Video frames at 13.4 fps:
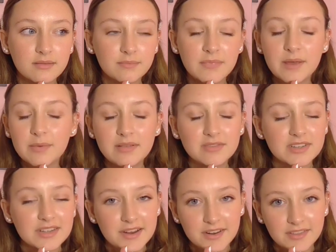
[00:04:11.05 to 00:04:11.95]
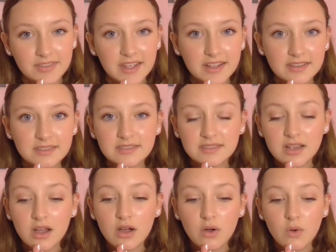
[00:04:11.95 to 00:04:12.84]
maybe I'm just hearing things.
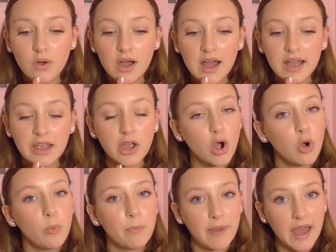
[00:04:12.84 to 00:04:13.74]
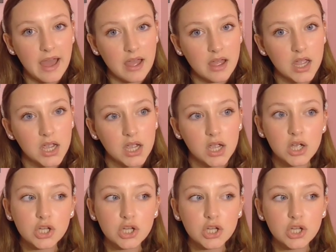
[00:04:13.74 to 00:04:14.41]
So I go back